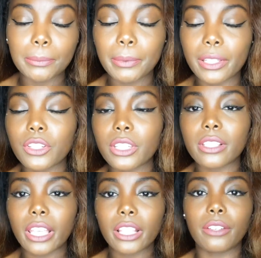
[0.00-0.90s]
but
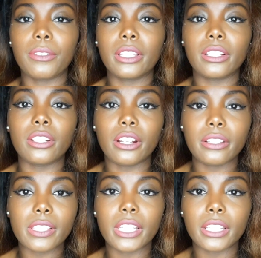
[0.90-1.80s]
she's like the really
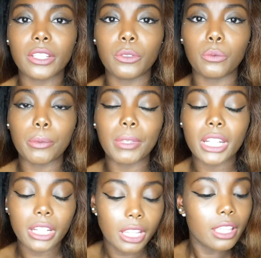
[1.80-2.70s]
dark-skinned
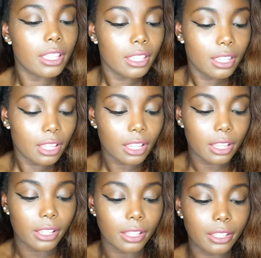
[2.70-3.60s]
woman
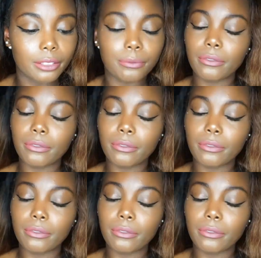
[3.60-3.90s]
that